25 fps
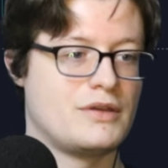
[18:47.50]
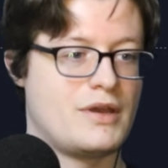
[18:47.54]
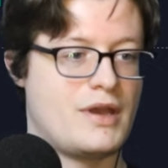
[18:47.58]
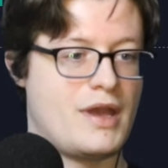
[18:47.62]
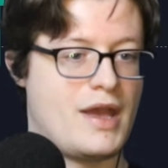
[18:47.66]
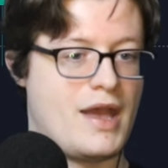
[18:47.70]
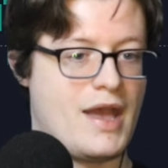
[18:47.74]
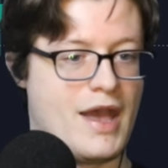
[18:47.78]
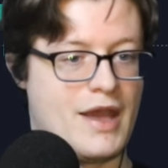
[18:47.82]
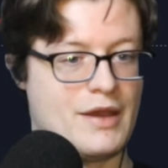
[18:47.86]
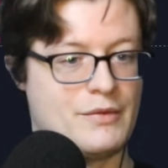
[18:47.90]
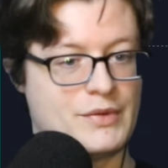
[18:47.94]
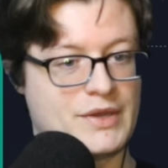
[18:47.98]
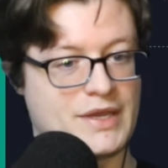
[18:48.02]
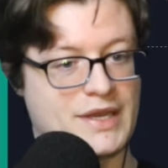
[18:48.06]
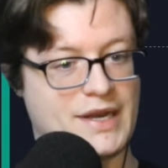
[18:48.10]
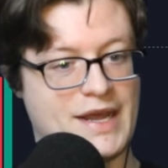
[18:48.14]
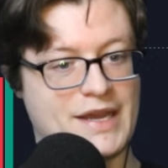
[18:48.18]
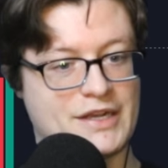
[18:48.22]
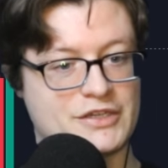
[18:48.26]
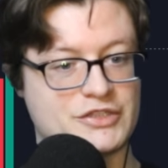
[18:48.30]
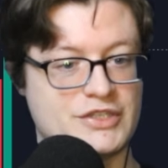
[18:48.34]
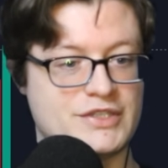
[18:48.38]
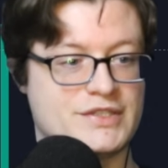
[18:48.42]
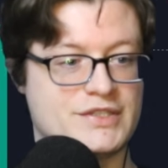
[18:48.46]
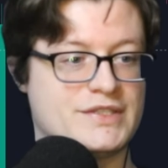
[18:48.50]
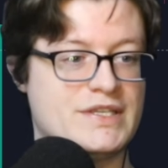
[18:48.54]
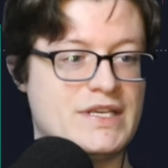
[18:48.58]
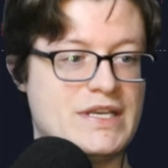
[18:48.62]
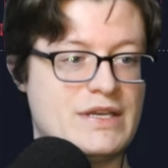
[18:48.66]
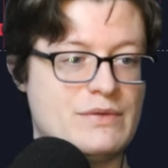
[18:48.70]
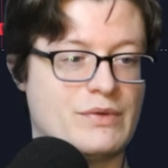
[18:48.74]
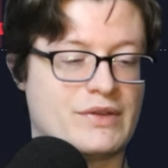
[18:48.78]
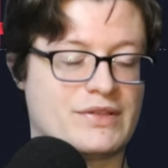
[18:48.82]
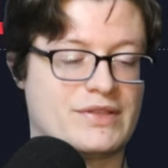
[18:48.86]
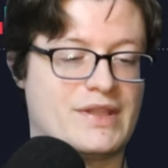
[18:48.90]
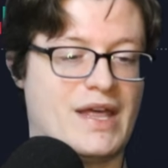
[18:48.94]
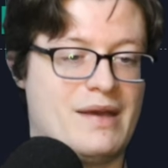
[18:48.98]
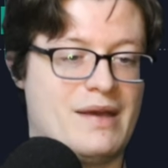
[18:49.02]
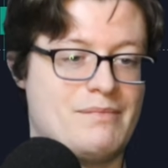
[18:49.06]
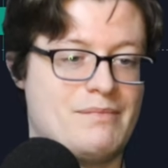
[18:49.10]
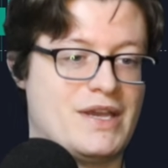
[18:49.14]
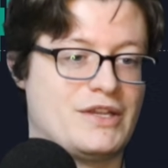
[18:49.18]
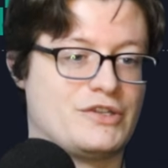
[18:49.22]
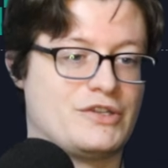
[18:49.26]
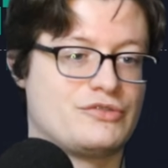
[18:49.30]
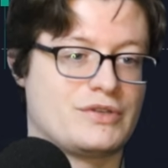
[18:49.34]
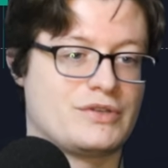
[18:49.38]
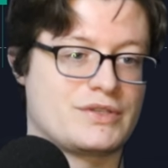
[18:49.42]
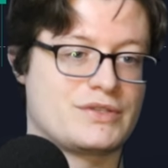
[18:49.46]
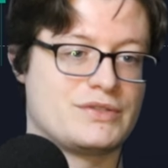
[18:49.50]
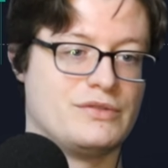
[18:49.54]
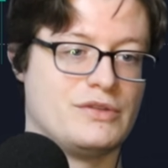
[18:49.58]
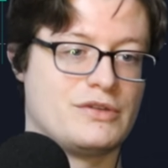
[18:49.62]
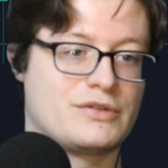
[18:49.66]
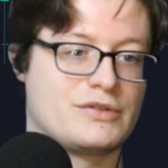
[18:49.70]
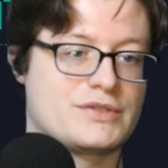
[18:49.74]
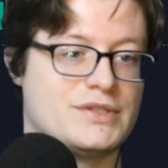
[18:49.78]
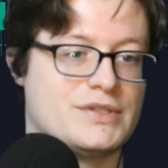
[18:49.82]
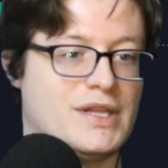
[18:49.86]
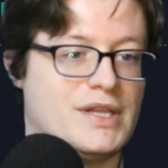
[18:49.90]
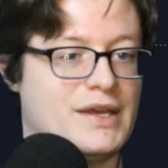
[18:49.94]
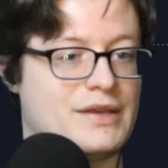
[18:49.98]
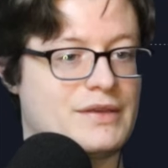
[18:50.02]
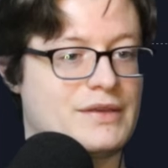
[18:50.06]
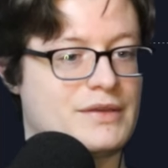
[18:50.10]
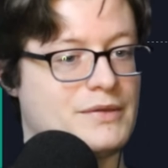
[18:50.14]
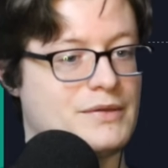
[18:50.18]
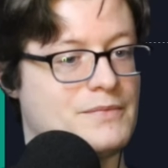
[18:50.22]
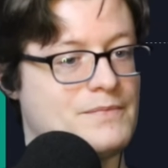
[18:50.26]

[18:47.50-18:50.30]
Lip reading: And we can actually see what that matrix looks like.